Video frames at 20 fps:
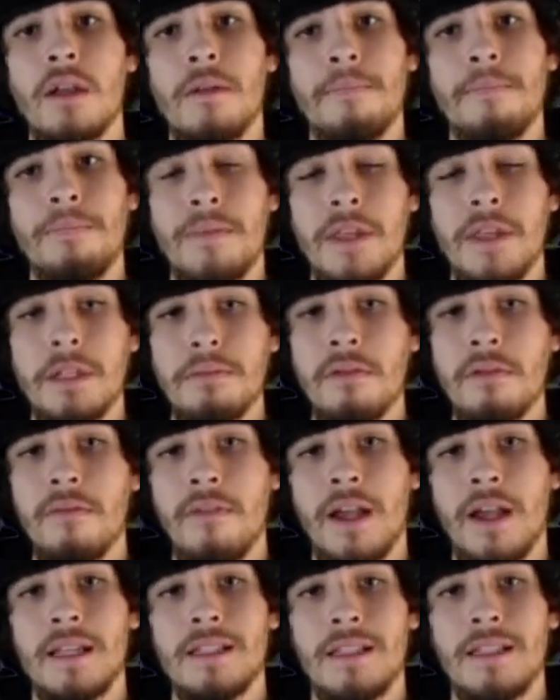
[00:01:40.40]
This
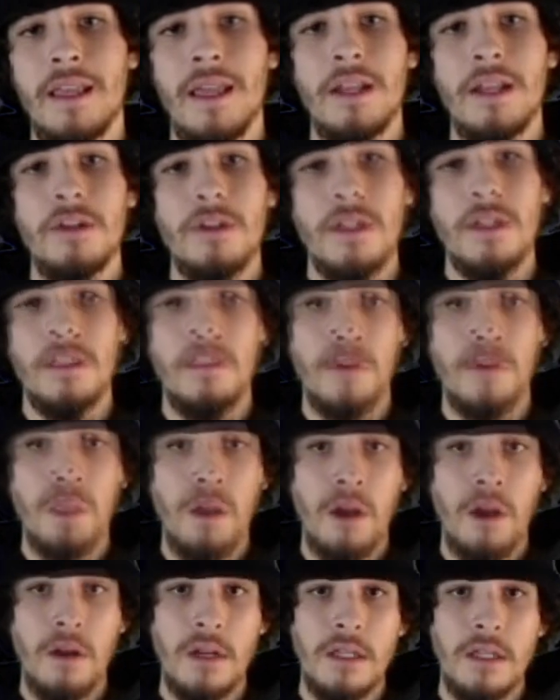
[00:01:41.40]
provides the energy we
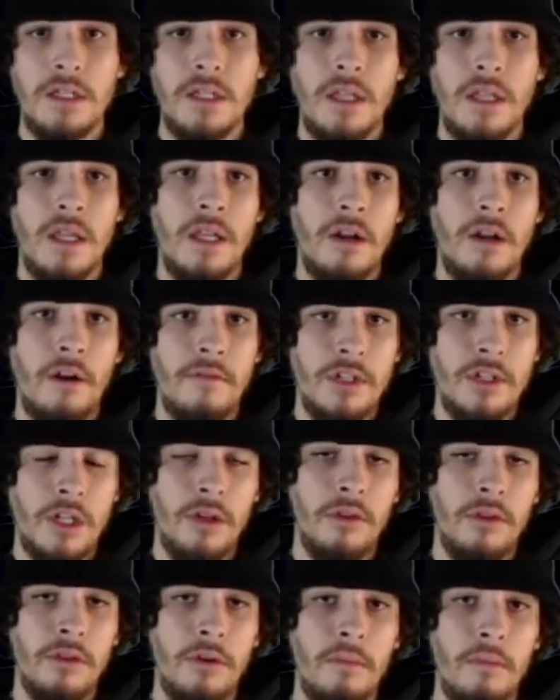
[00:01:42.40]
harness in our
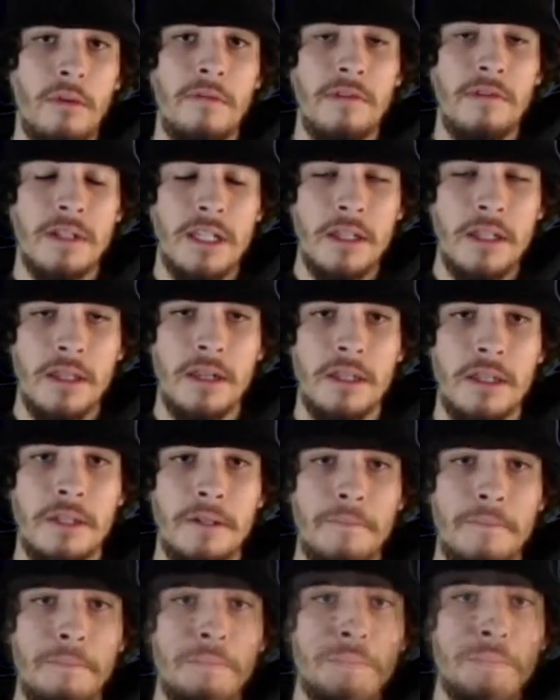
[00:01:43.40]
geothermal
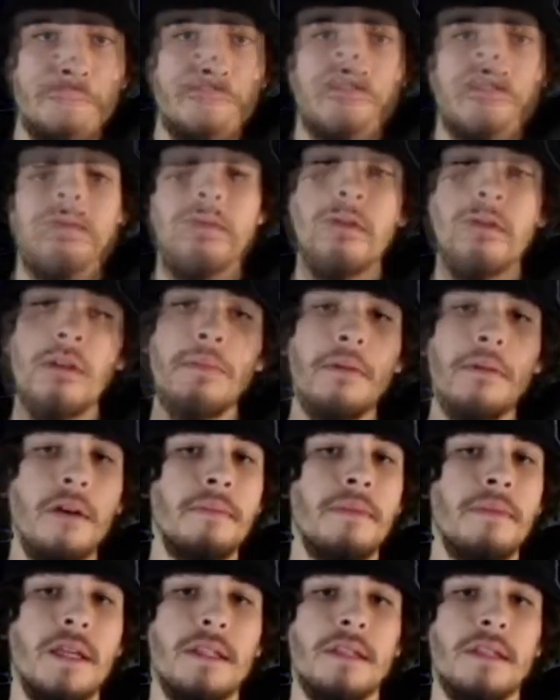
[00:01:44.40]
facilities. These
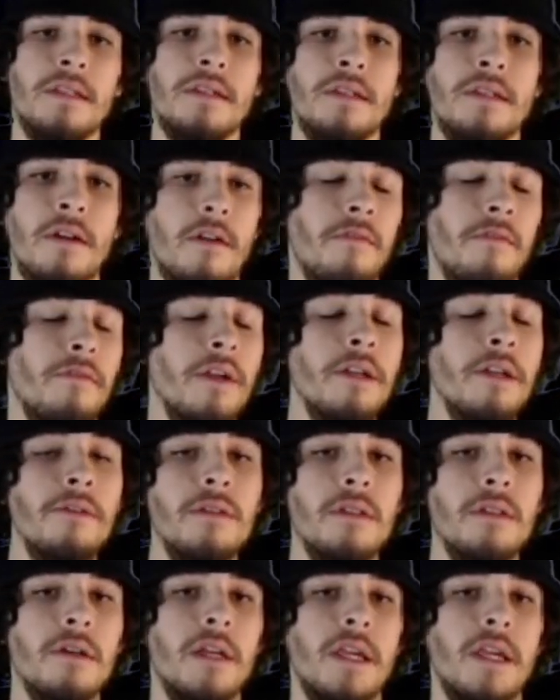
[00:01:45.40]
pull-apart basins are
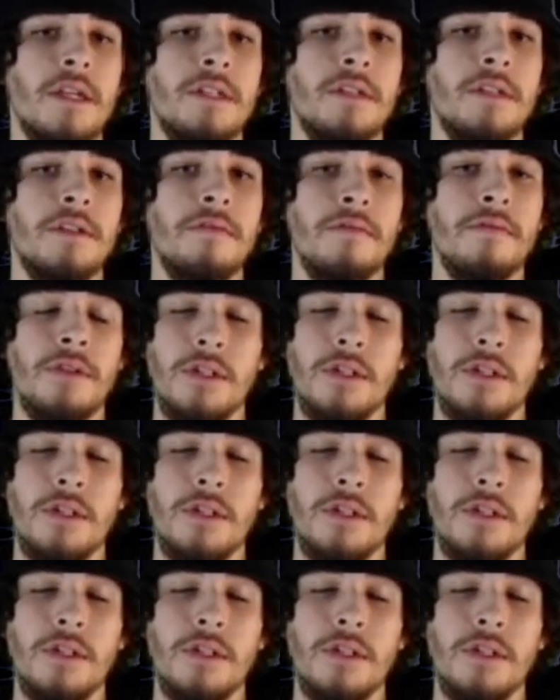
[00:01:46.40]
frequent locations for